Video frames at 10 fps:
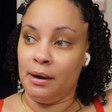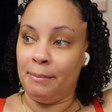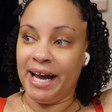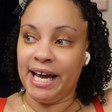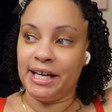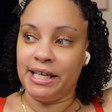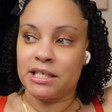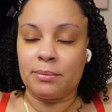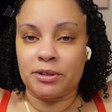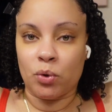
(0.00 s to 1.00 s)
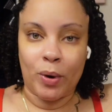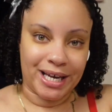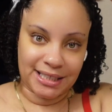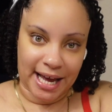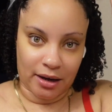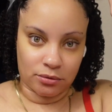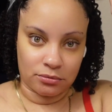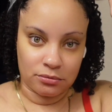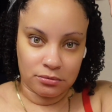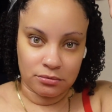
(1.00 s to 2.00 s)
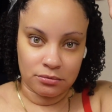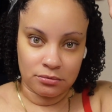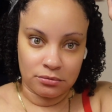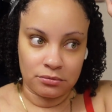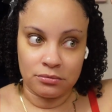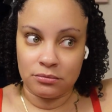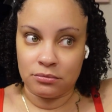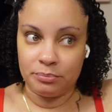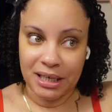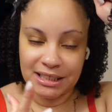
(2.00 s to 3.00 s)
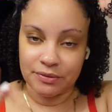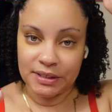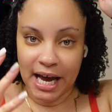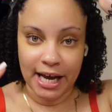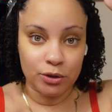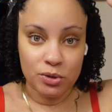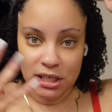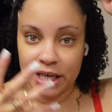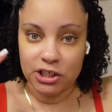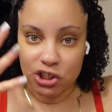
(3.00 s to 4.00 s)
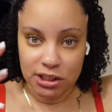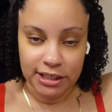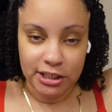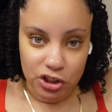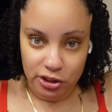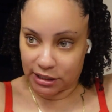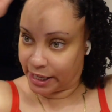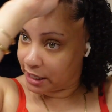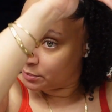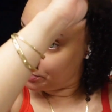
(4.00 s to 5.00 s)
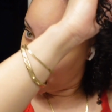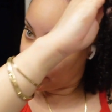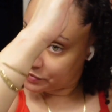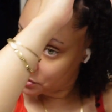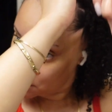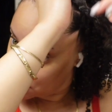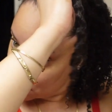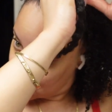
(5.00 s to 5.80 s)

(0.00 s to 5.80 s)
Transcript: my hair needs something to weigh it down. Because if not, you see, it puffs.